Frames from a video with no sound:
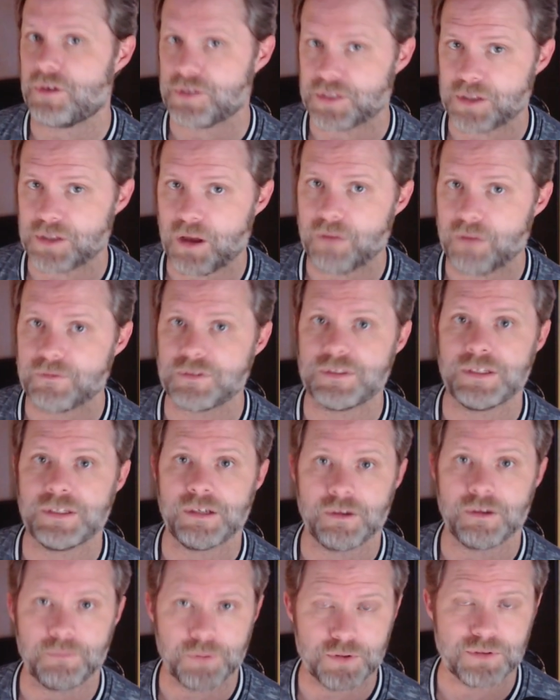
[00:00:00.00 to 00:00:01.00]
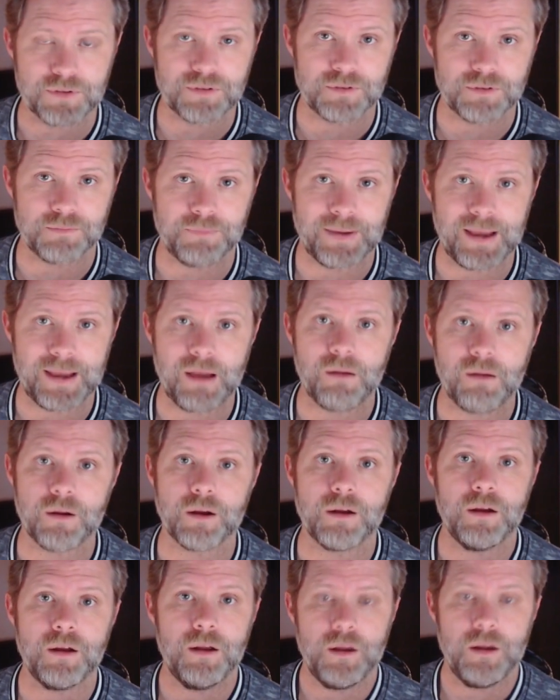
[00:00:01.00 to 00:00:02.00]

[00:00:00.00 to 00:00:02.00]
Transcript: sovereignty, our personal power.